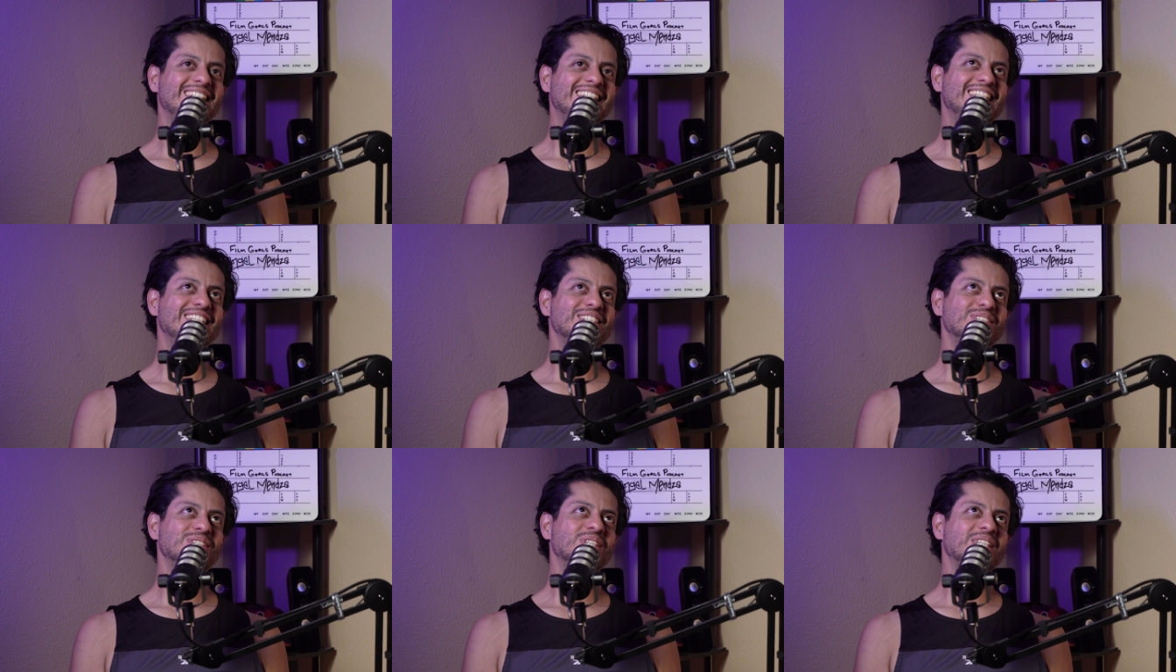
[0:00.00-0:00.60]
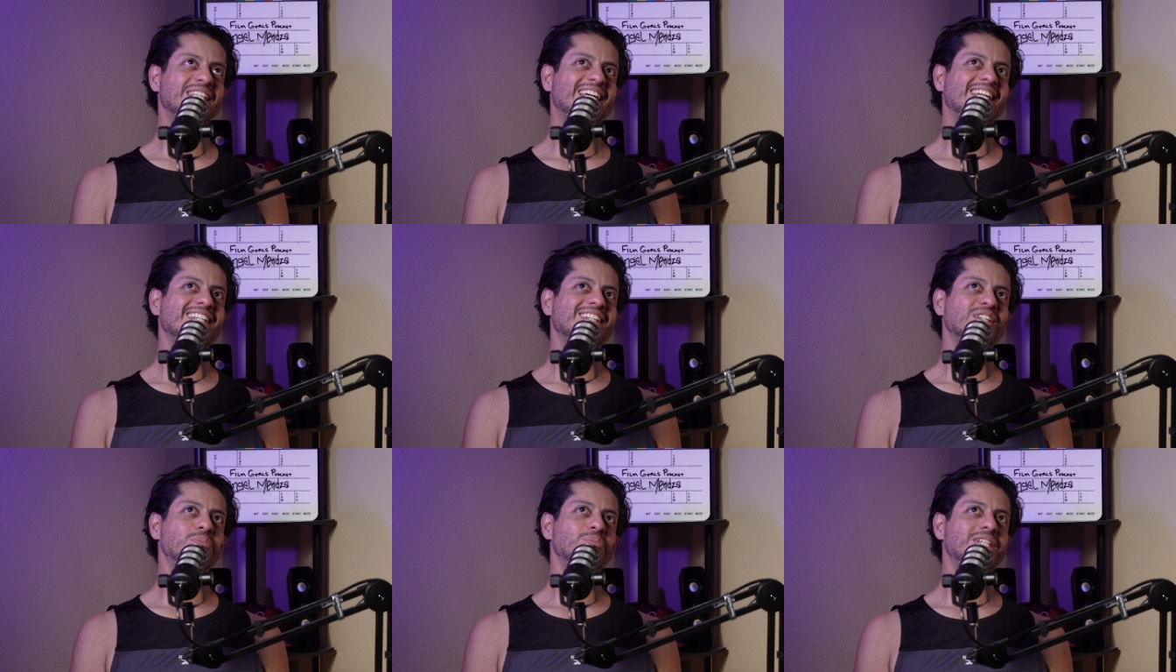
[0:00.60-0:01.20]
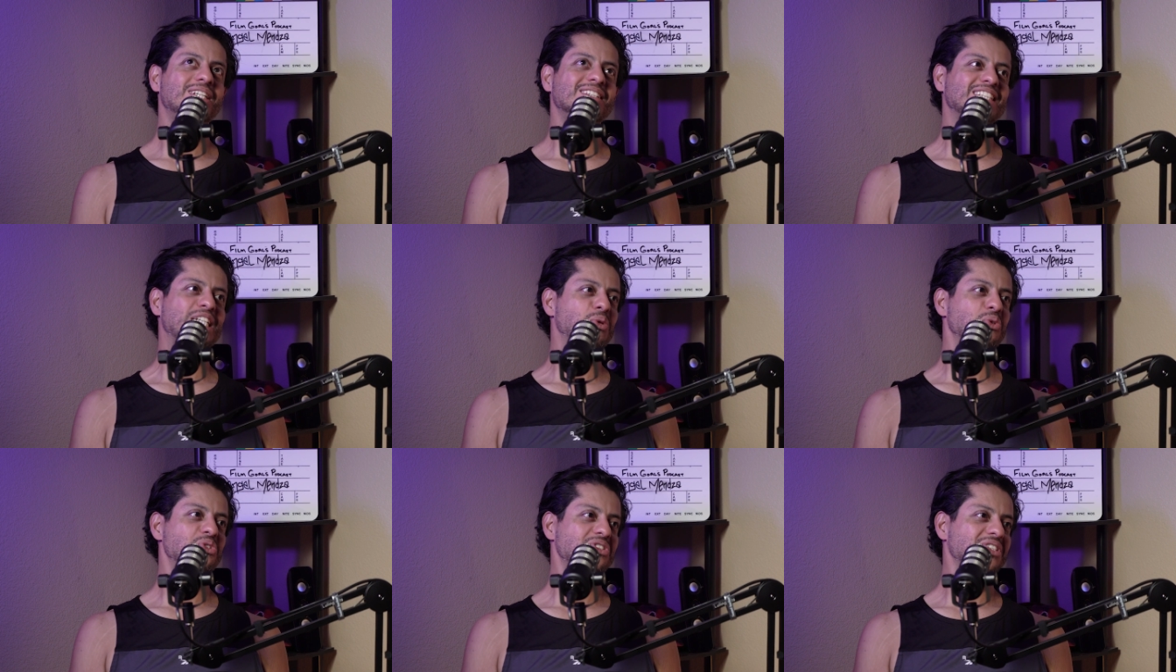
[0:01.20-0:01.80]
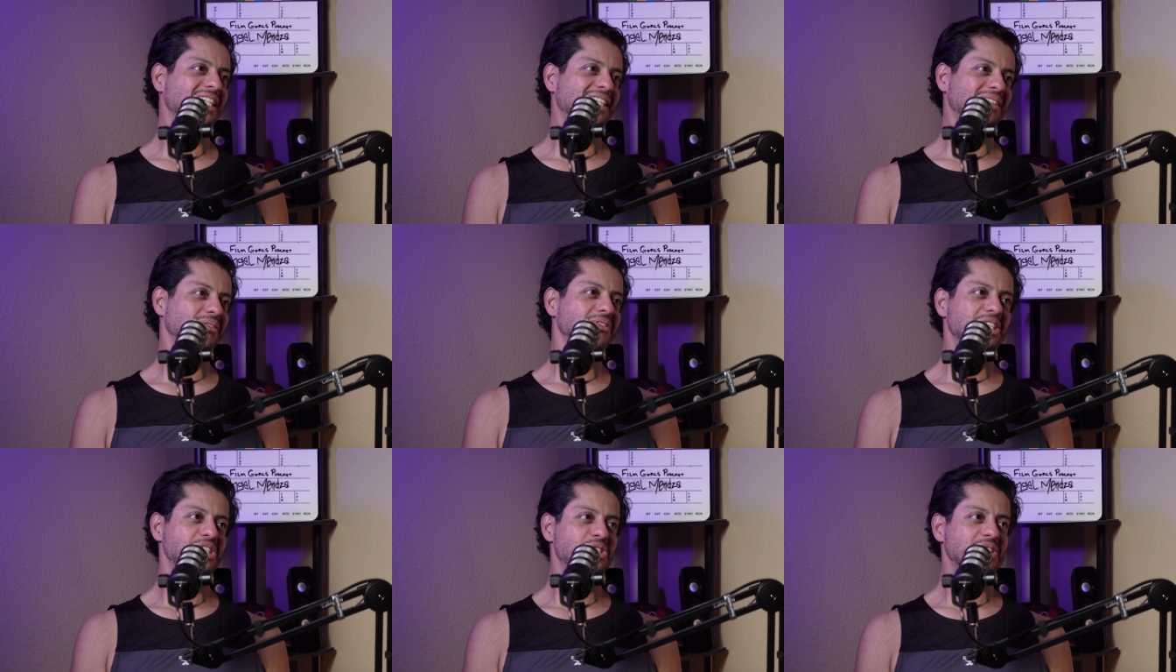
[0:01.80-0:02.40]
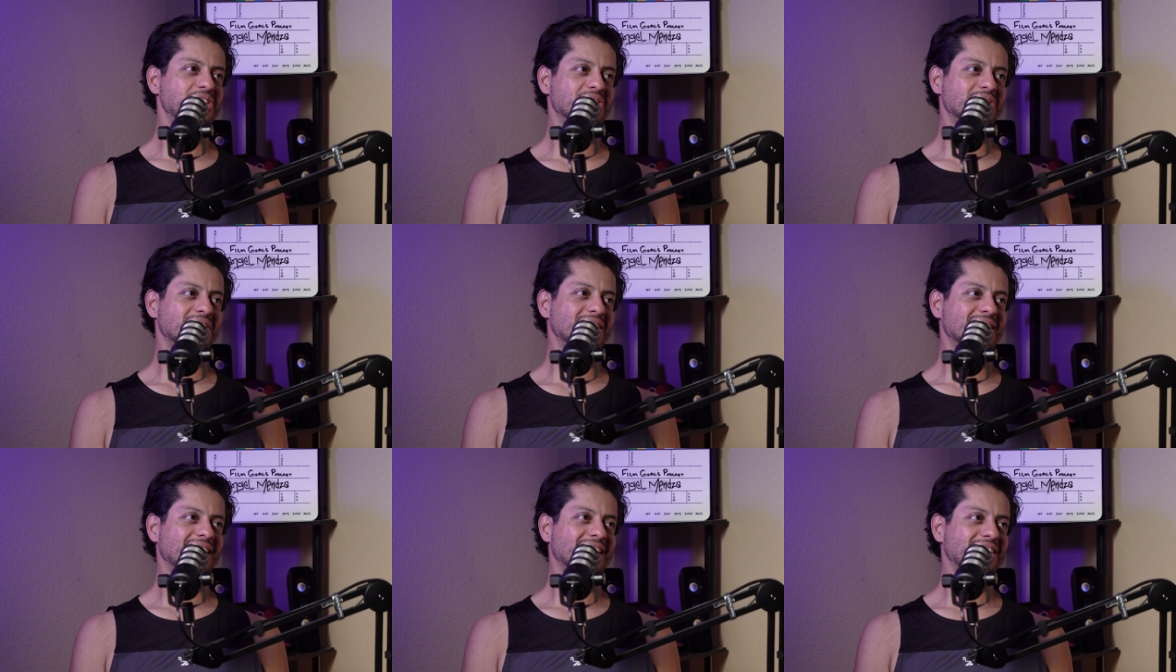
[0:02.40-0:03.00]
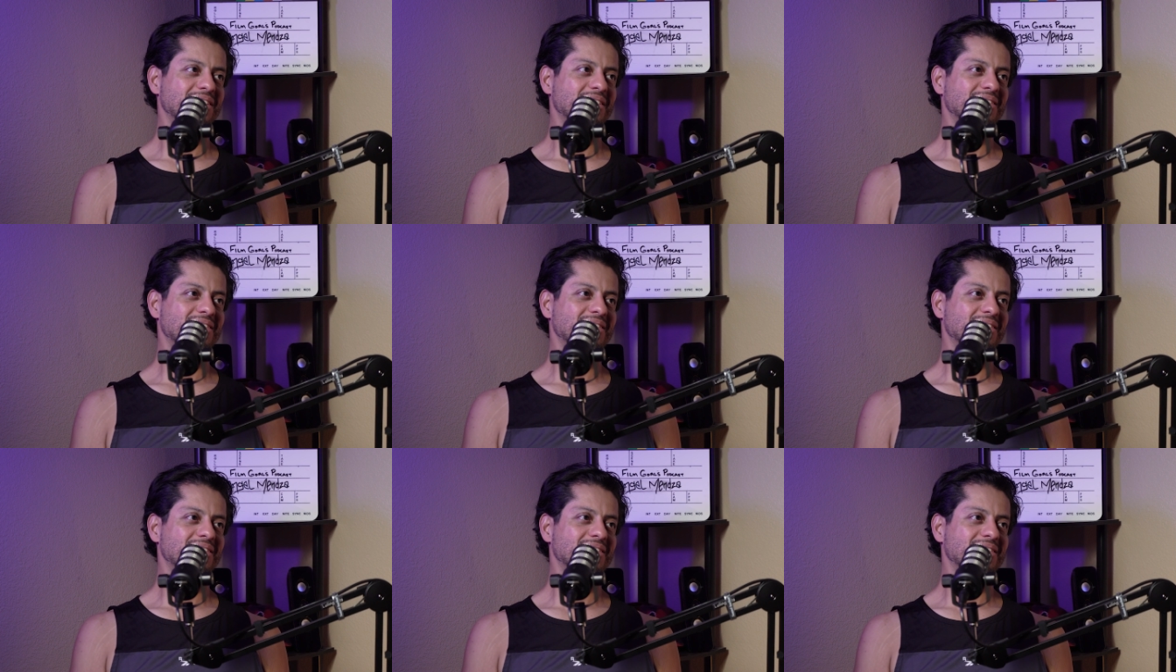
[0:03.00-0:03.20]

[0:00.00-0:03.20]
thing is that because that was just like essentially just like a